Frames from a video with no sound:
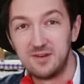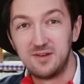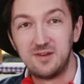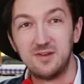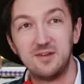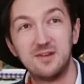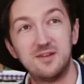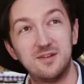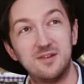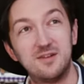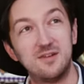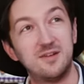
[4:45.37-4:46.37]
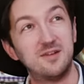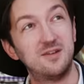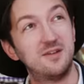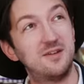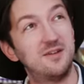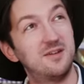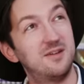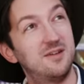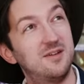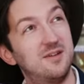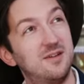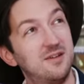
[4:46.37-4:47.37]

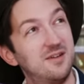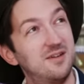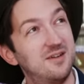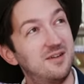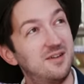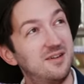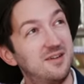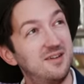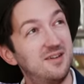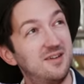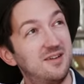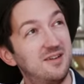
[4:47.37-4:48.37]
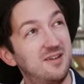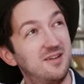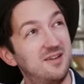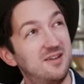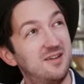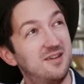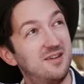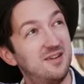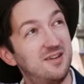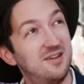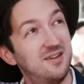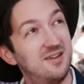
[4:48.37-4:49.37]

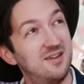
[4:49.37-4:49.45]
The person shown says nothing.